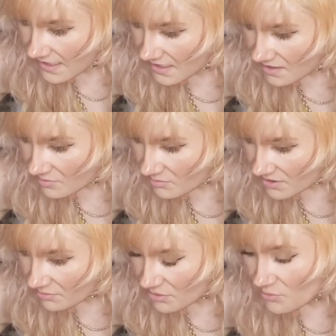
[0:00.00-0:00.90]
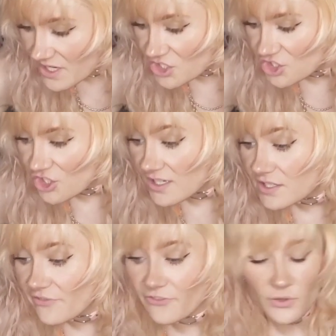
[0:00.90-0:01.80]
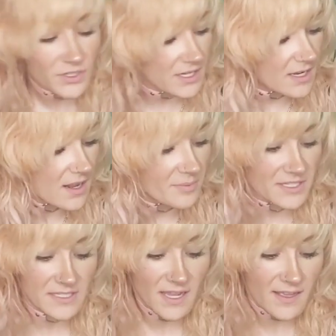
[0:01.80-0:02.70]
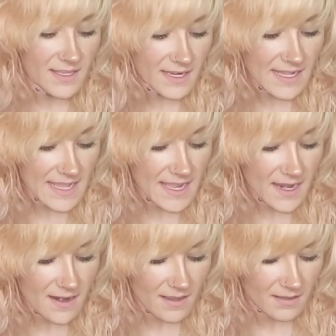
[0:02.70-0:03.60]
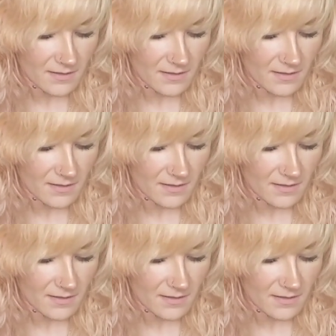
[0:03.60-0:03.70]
end of the bill, but we just folded it up to tuck it in.